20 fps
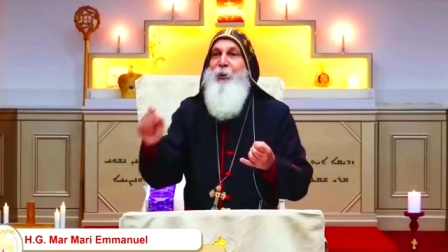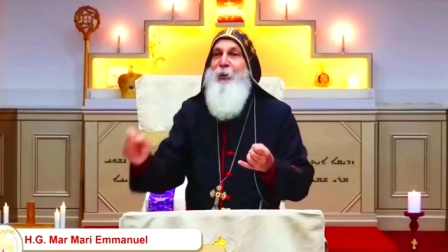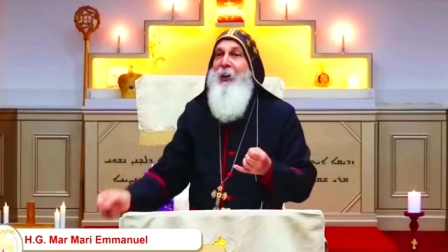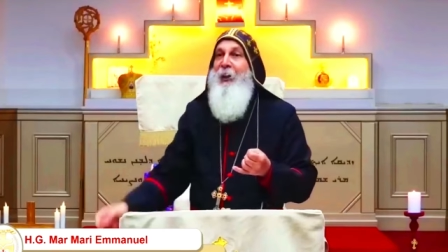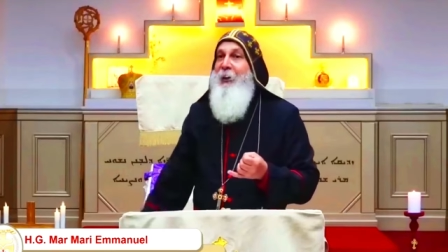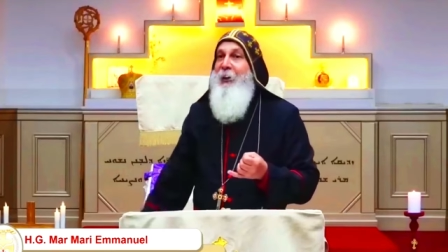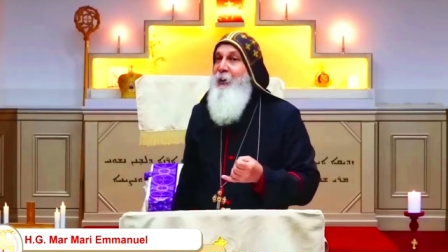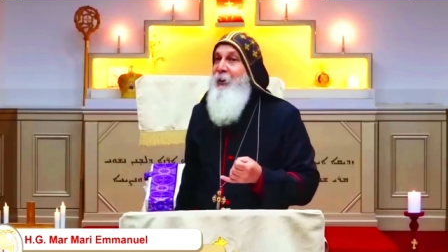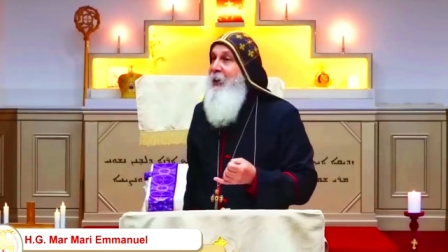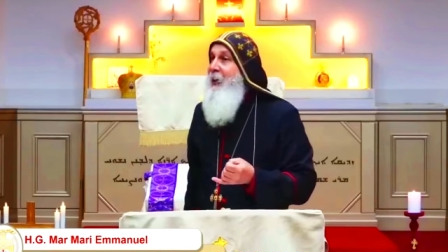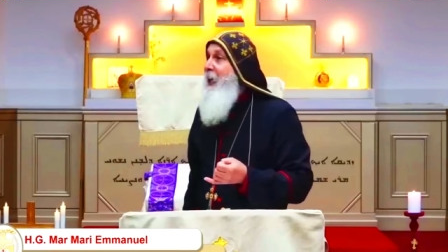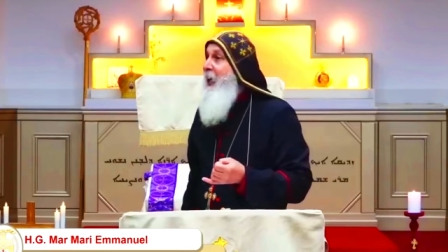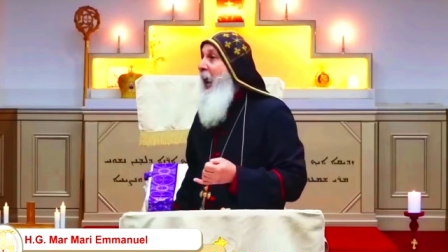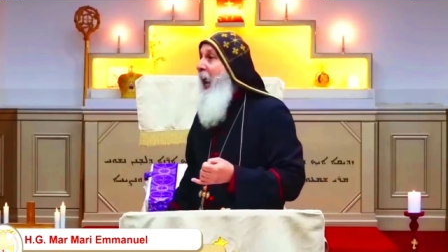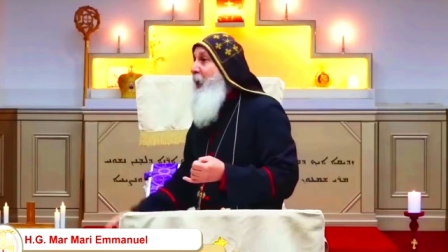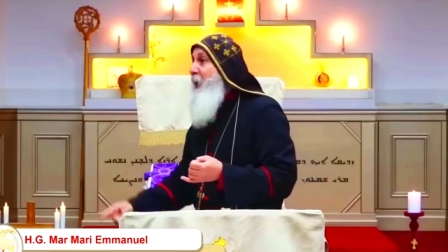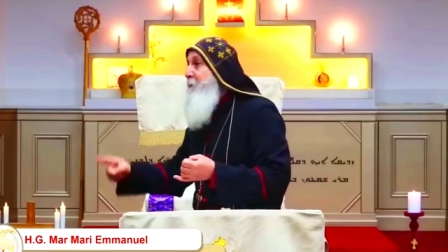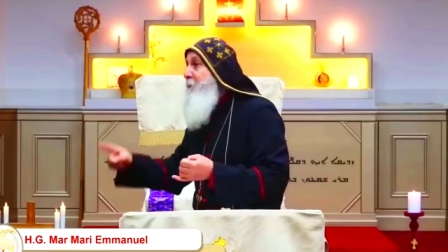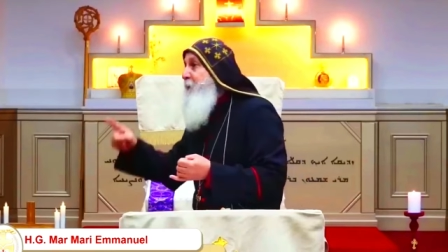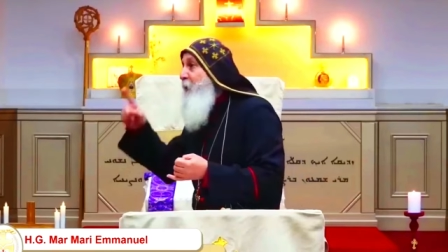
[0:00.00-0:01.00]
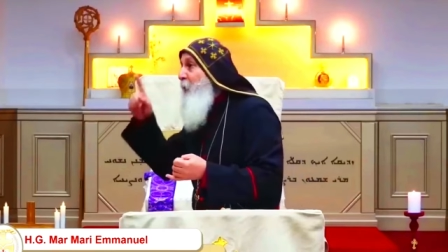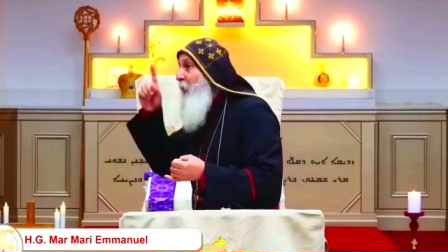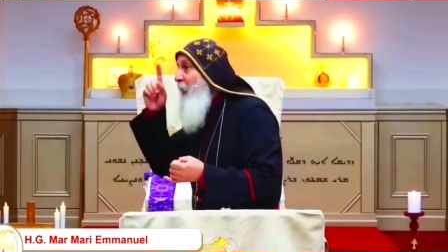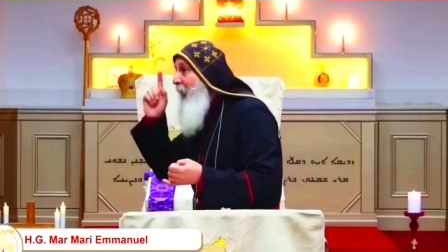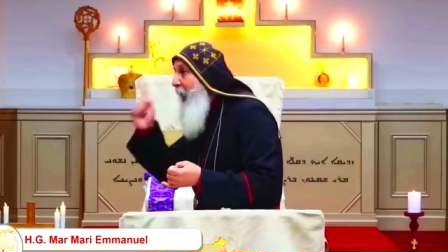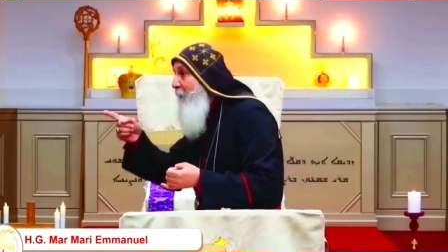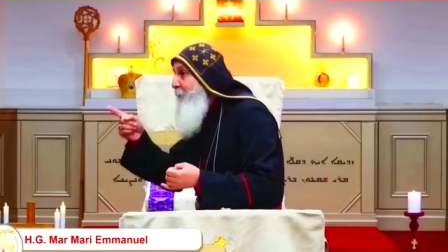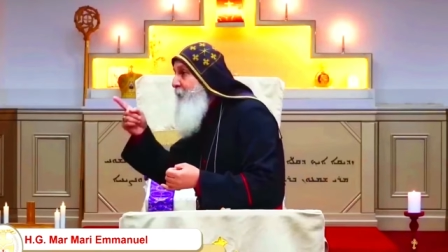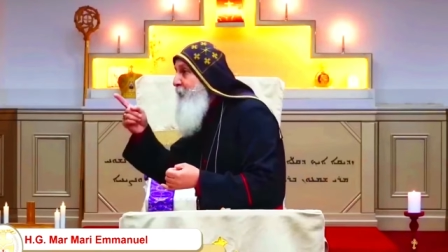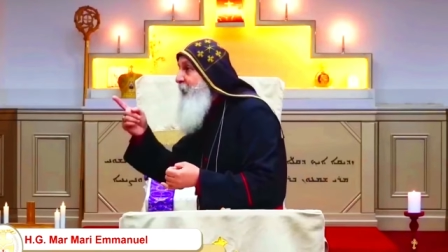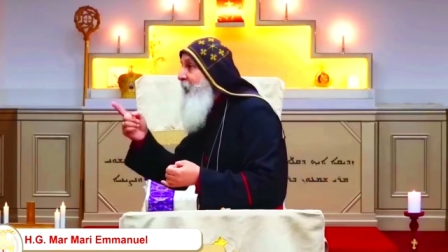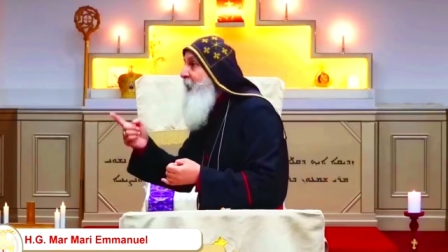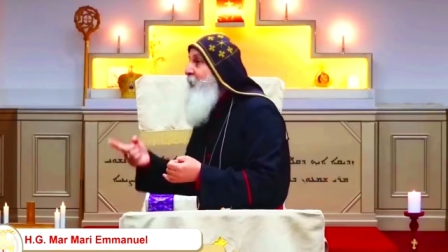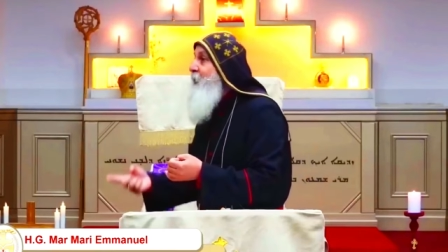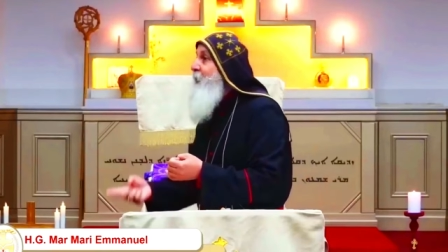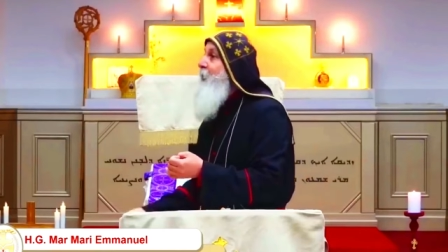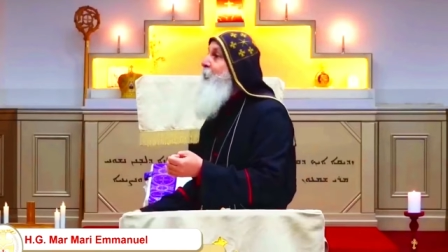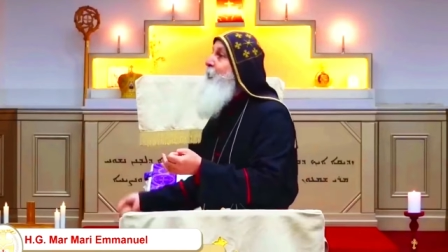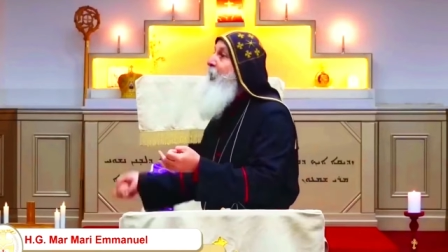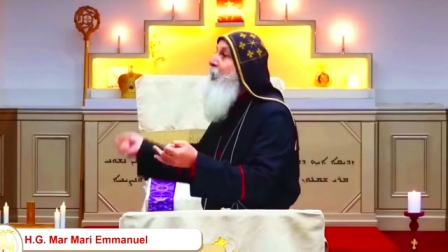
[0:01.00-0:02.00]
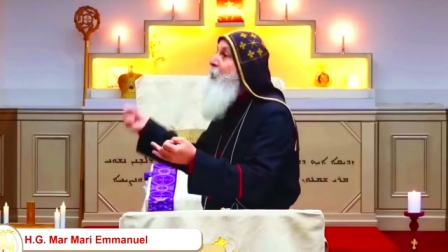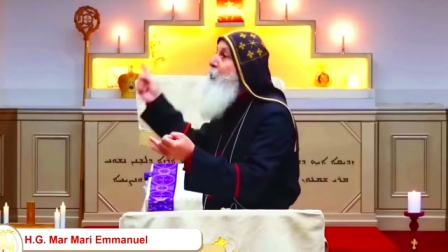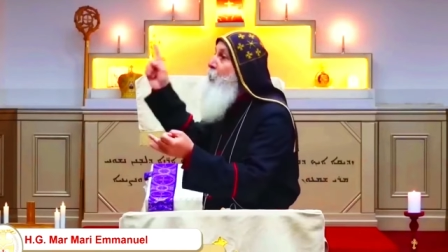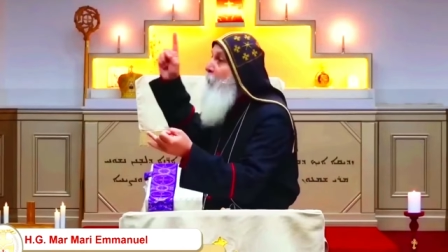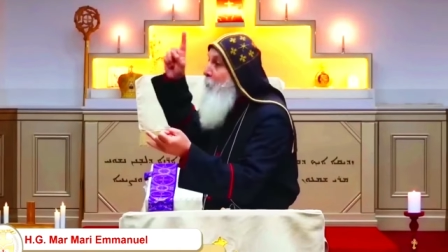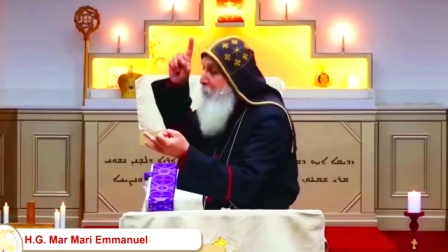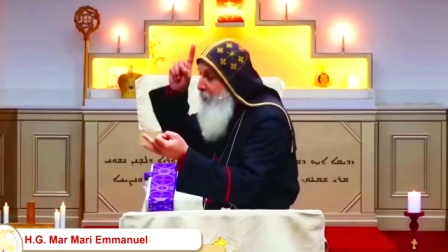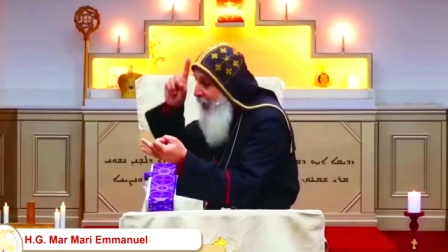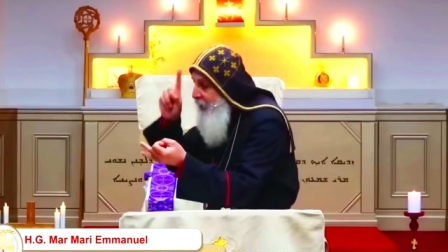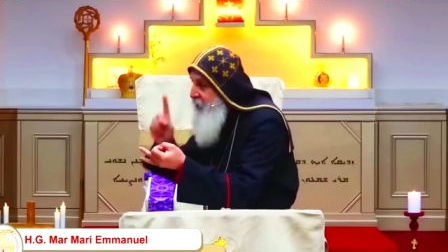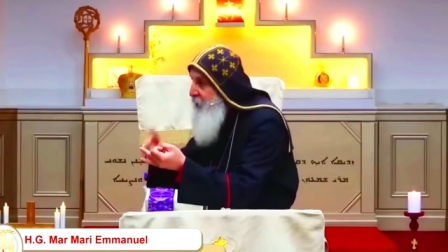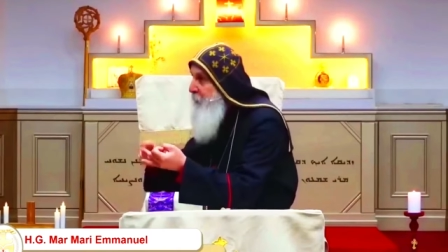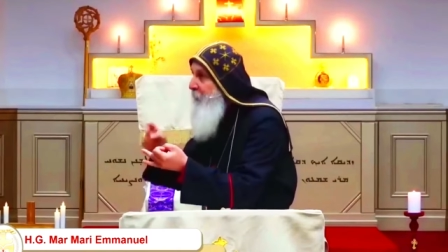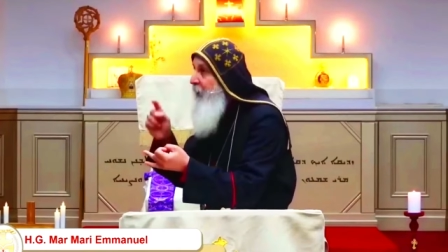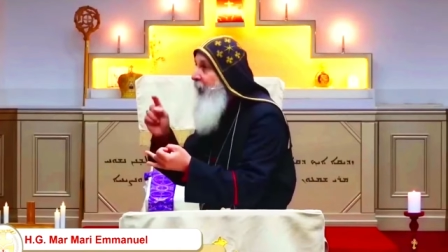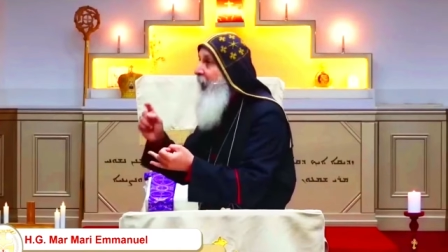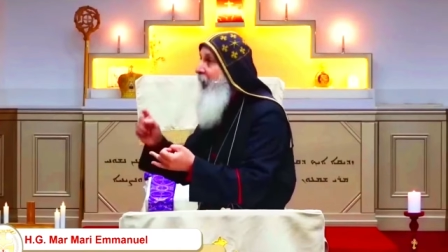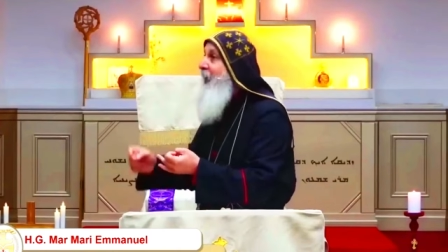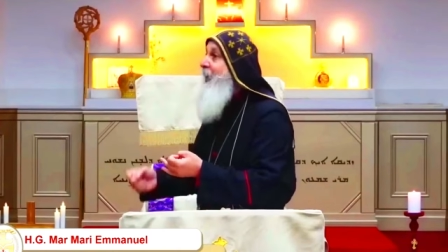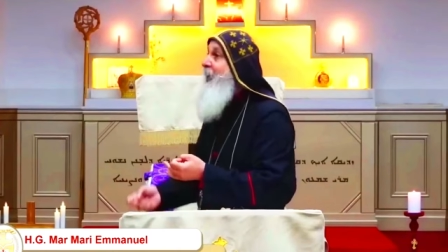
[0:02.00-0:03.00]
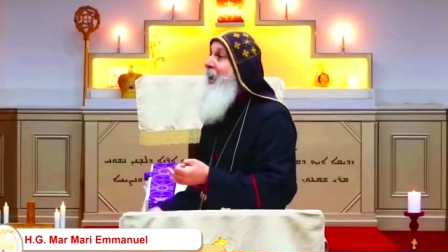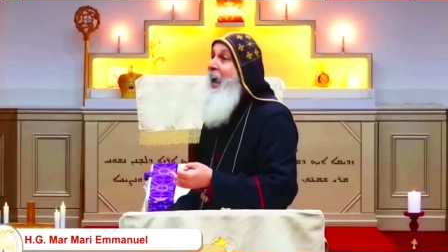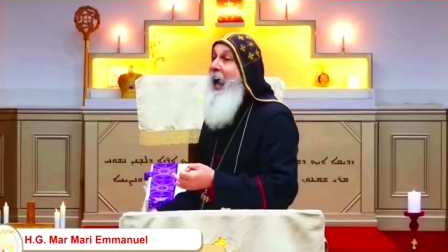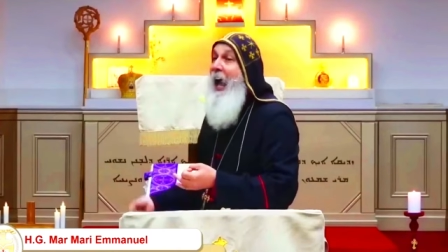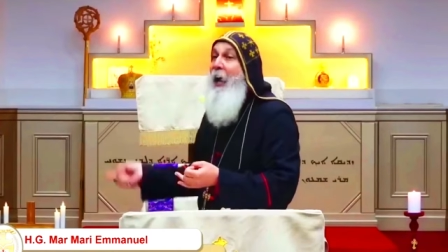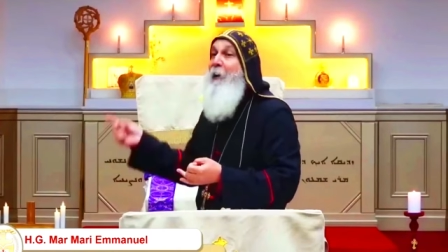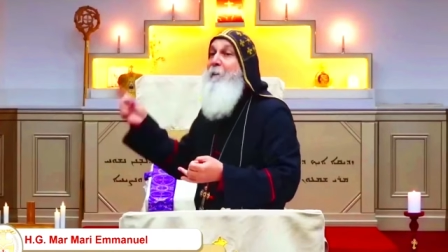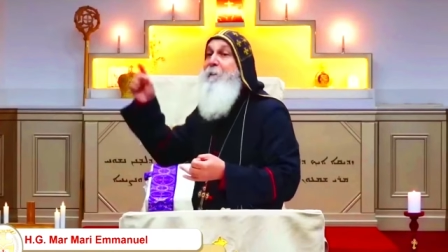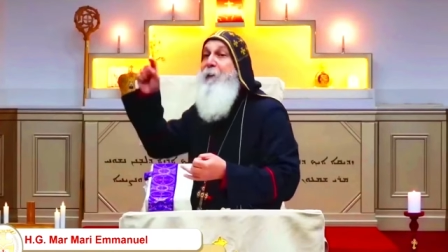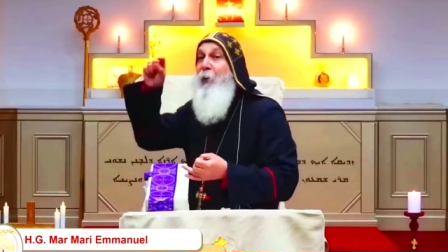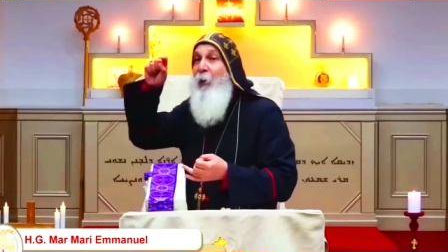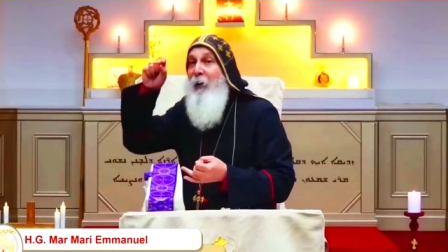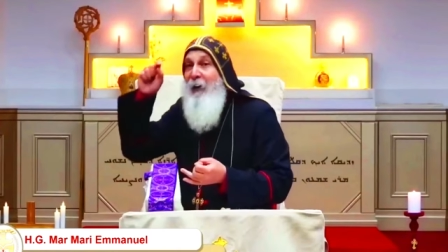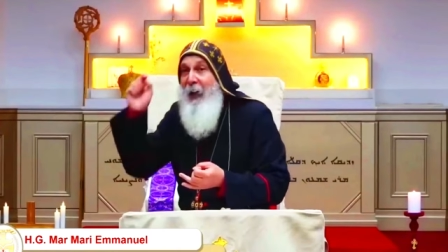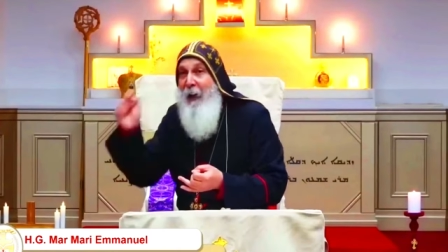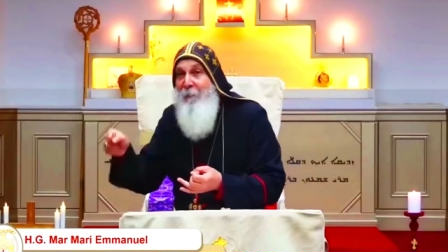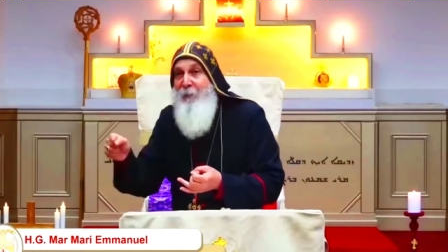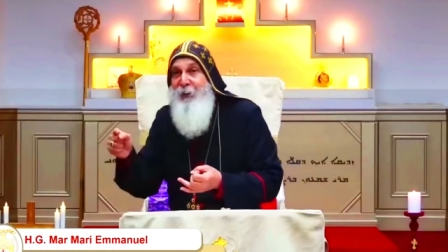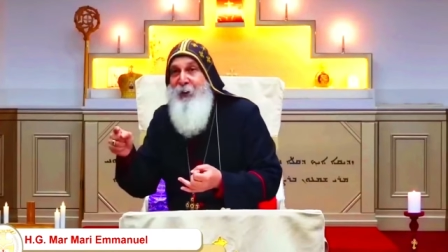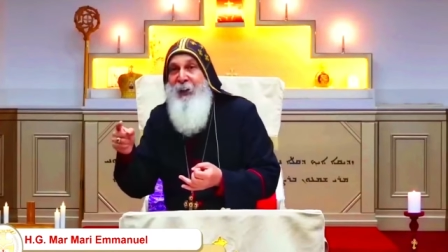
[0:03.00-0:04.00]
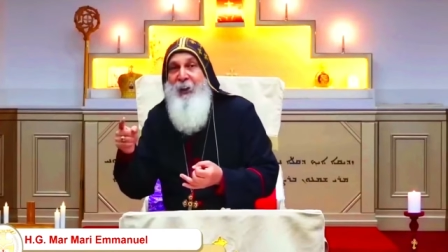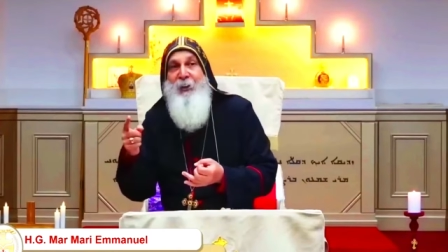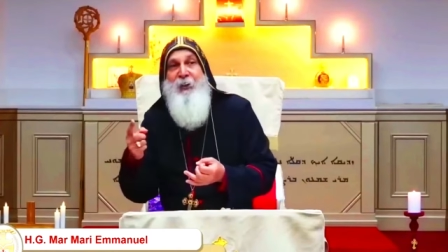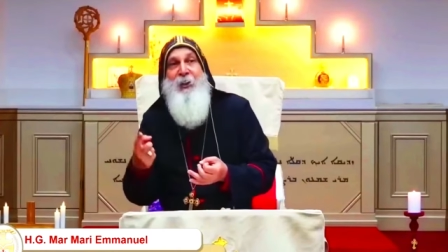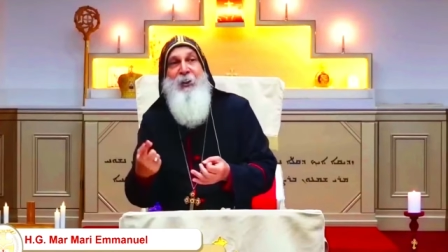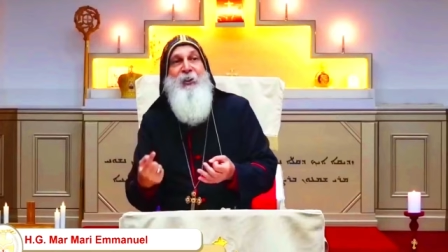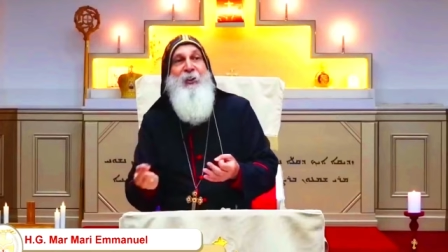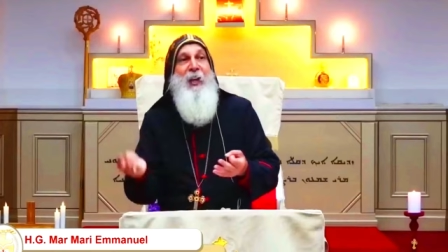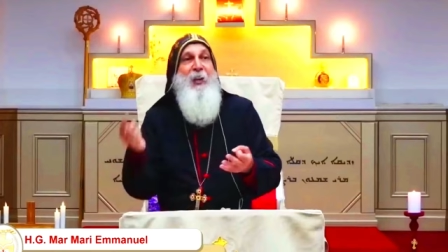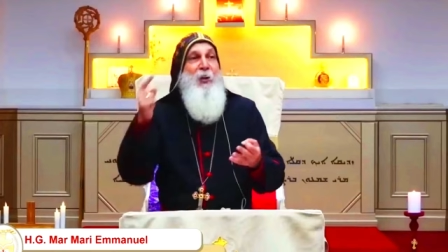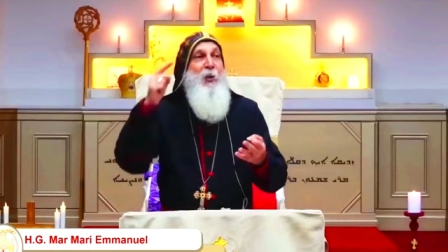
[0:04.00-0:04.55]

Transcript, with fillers: to church. And if you love Jesus, then you must pray. And if you love Jesus,